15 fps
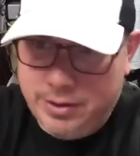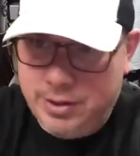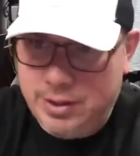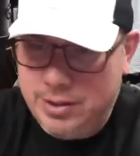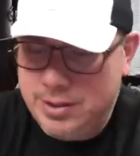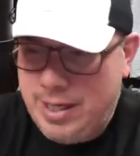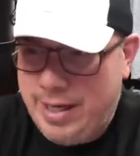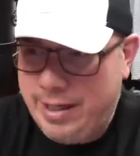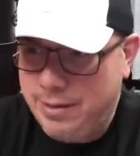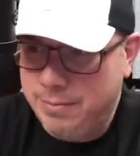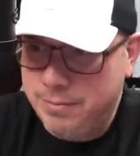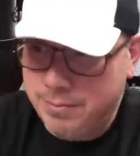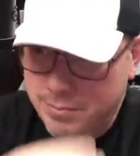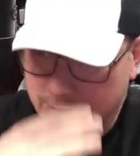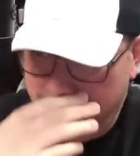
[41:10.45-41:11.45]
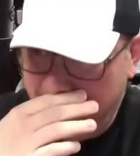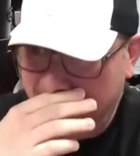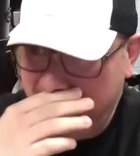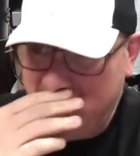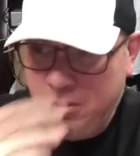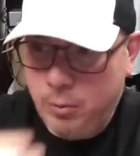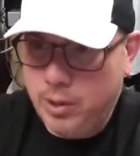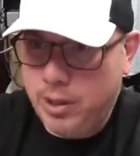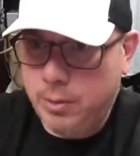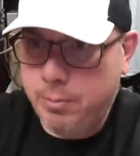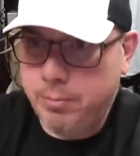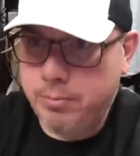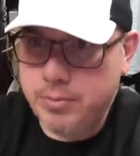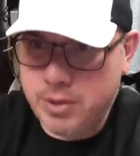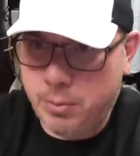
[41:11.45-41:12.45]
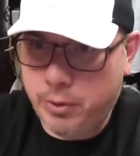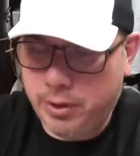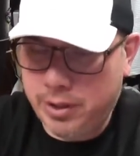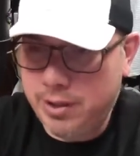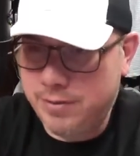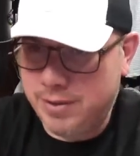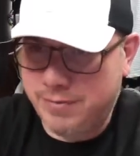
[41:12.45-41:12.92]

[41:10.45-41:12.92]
These items, depending on where someone lives,